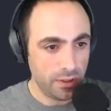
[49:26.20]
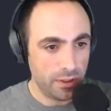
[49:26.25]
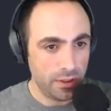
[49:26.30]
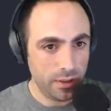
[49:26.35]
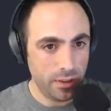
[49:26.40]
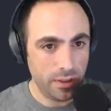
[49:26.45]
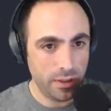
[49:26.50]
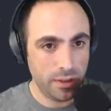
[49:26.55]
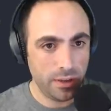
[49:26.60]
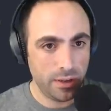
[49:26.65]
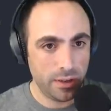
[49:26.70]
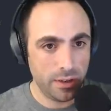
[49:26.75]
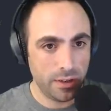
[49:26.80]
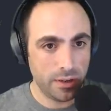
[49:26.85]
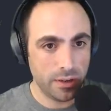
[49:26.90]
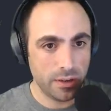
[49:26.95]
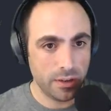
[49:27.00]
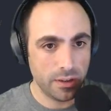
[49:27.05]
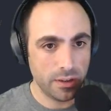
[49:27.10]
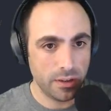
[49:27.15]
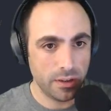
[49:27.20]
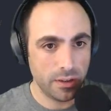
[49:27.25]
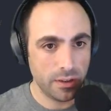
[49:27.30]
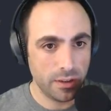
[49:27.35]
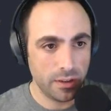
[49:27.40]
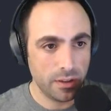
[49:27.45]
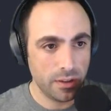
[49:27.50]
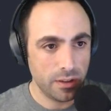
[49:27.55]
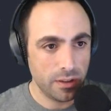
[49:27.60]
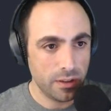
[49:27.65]
here.
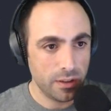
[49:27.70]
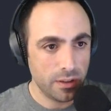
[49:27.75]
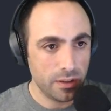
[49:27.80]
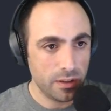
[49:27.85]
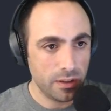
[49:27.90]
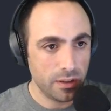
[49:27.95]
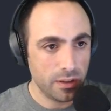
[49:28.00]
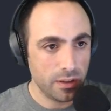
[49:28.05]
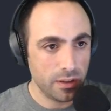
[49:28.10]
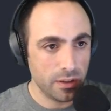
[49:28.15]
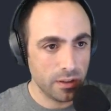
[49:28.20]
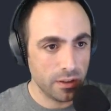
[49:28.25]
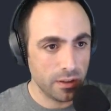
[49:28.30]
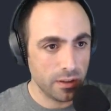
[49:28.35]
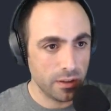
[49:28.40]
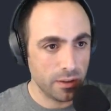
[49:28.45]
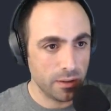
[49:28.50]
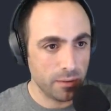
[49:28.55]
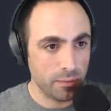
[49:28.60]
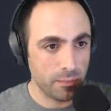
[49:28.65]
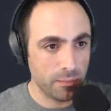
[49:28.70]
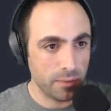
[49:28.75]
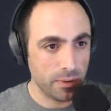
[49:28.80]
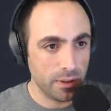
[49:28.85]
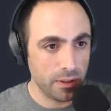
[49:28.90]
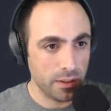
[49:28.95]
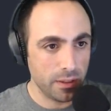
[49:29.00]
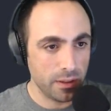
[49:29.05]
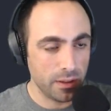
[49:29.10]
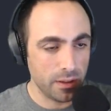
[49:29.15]

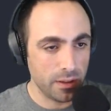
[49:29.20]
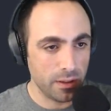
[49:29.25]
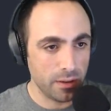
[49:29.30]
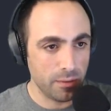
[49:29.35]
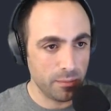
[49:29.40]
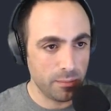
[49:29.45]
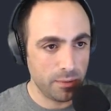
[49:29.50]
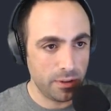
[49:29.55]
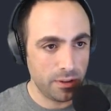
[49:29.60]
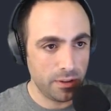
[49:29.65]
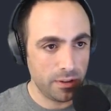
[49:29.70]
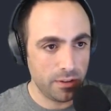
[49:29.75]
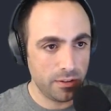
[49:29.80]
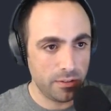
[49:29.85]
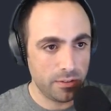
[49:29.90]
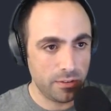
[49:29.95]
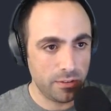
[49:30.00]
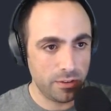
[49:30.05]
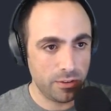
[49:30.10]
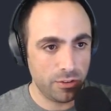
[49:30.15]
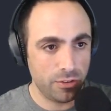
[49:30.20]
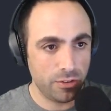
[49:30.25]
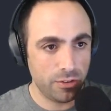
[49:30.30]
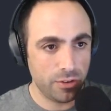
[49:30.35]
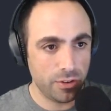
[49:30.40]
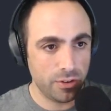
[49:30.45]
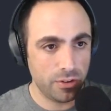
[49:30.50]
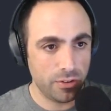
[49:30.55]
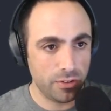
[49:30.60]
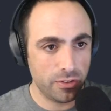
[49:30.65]
And then
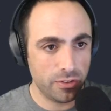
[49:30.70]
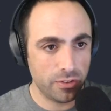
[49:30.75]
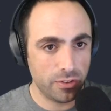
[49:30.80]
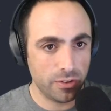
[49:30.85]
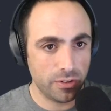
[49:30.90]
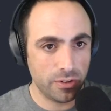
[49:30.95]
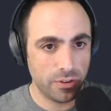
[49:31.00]
messages.